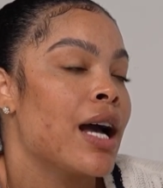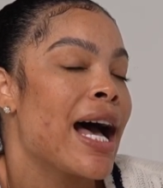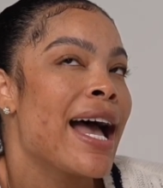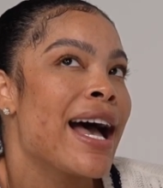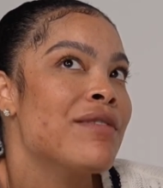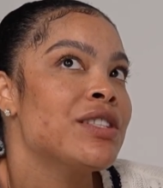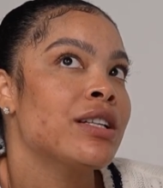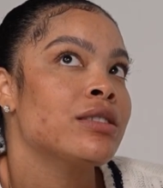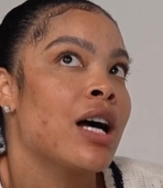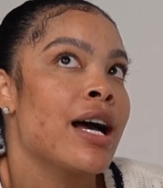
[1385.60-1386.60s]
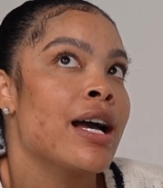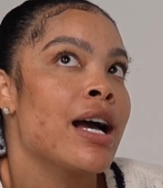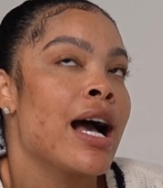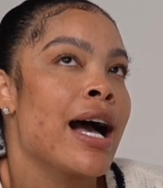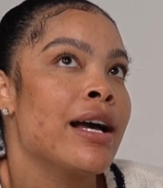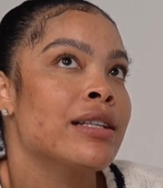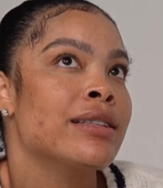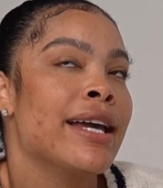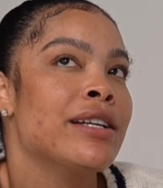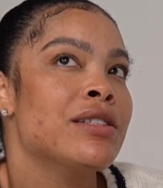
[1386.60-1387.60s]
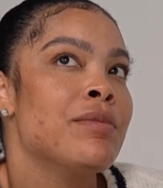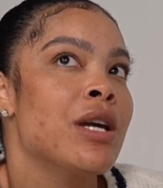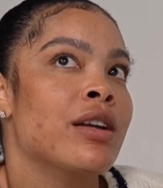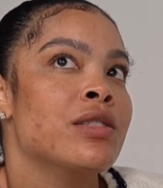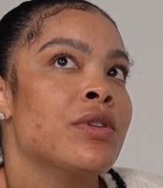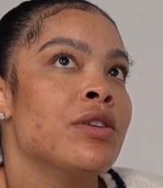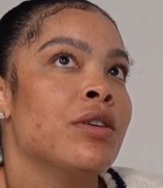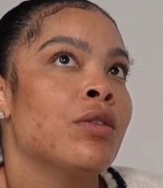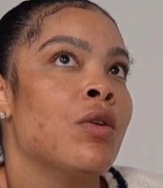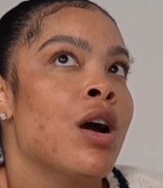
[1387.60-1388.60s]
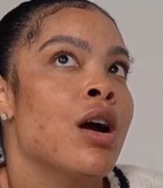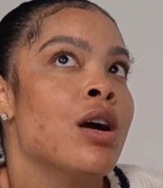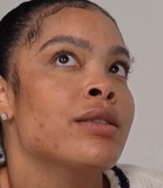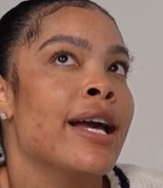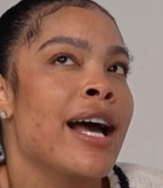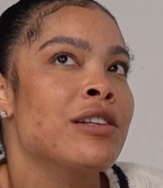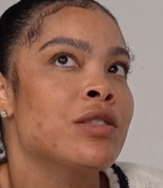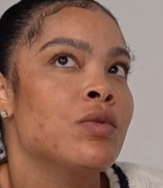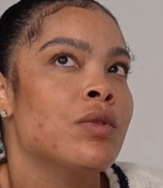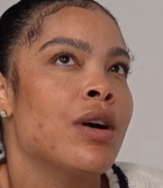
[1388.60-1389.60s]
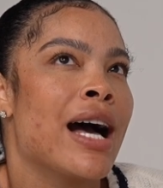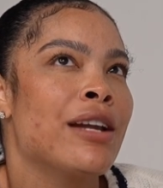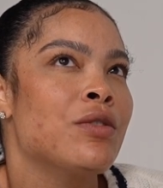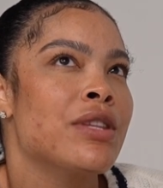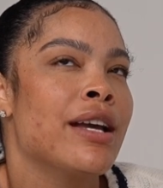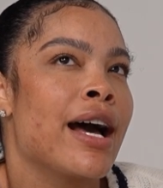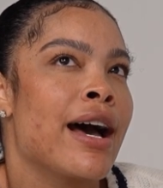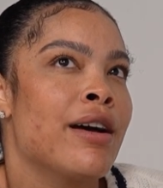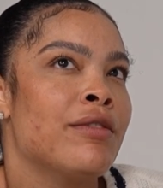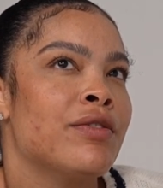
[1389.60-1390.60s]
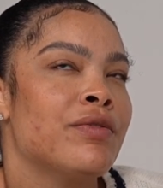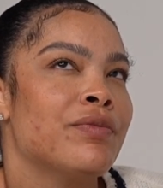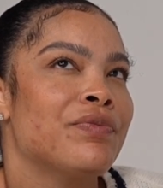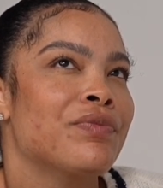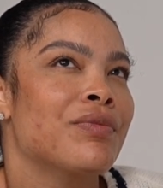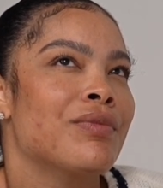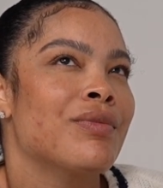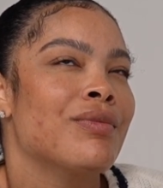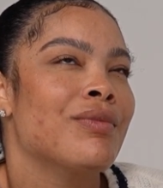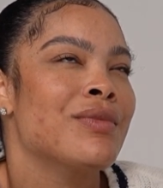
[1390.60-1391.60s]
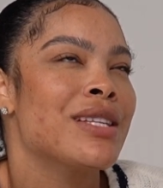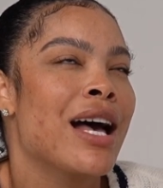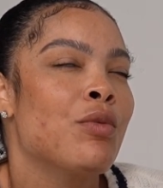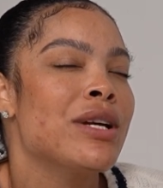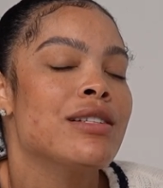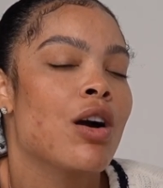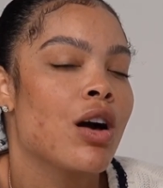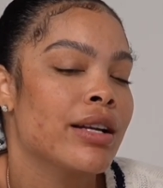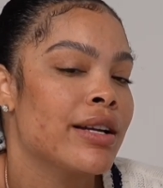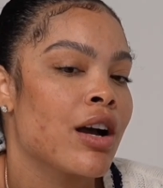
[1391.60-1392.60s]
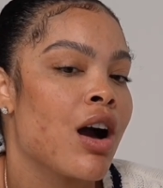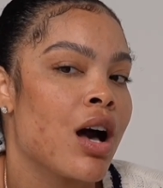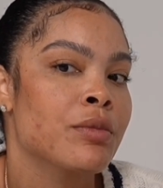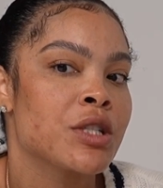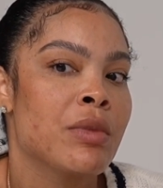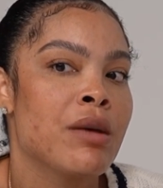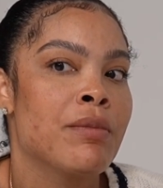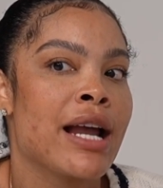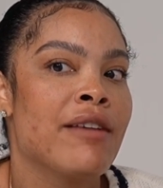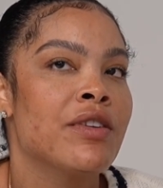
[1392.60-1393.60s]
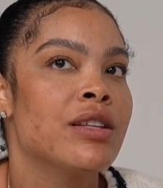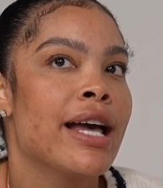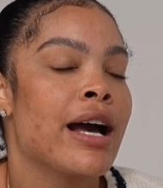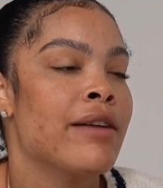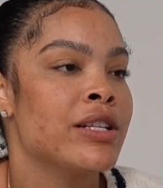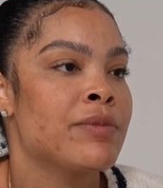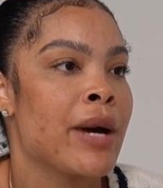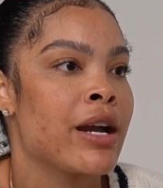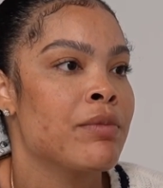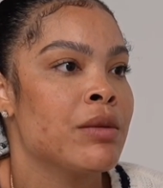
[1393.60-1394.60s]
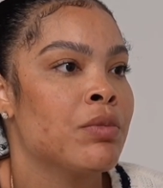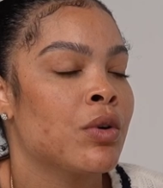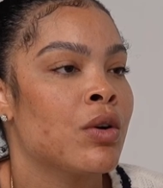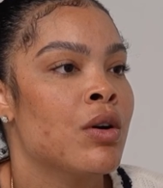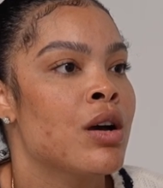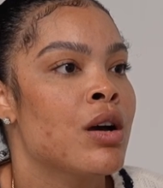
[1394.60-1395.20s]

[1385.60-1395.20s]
I have done a lot. Like, to be honest with you, like, I don't think I wouldn't call it an accomplishment, but I feel like I've inspired people